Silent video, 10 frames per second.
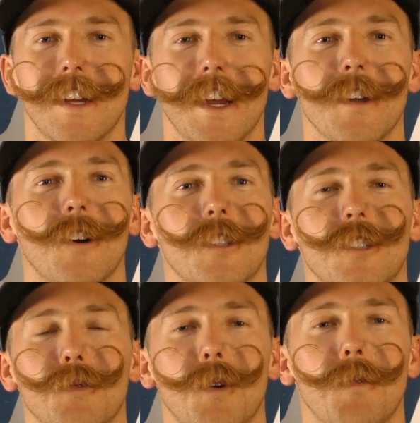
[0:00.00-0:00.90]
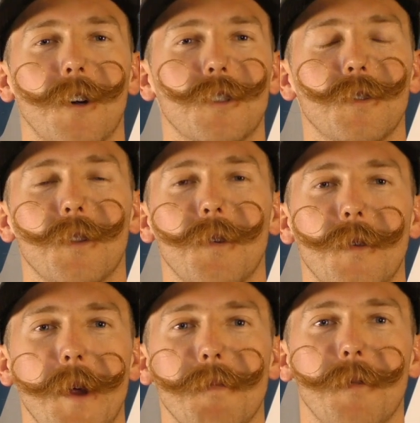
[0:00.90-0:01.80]
Hey y'all, this is Will Marshall with
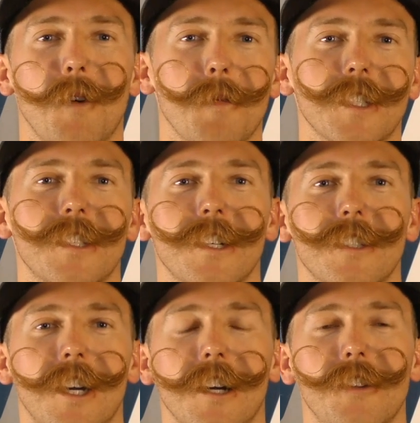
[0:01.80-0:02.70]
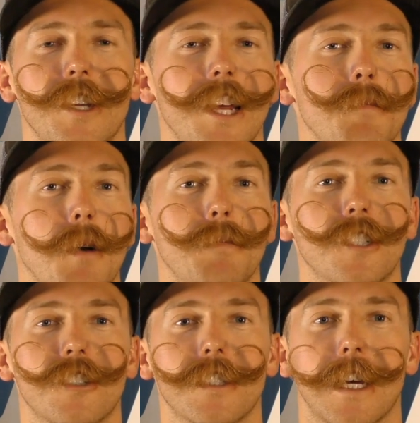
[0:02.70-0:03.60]
108 Performance here, talking to you again about
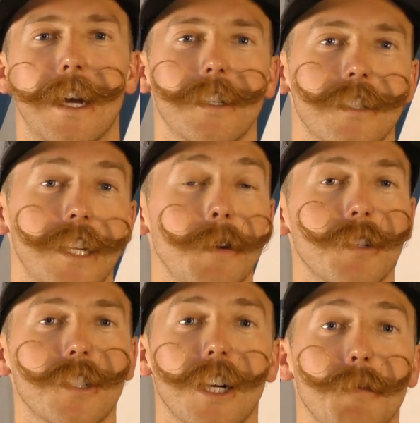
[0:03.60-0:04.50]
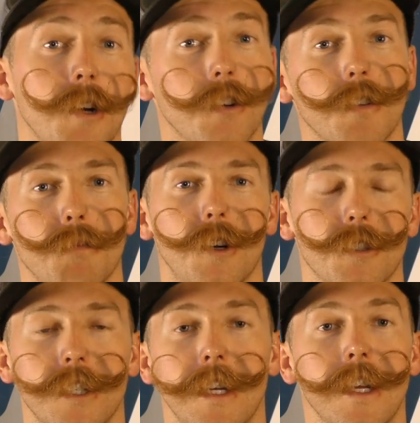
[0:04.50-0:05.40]
pitch design. Today we're talking about curveballs.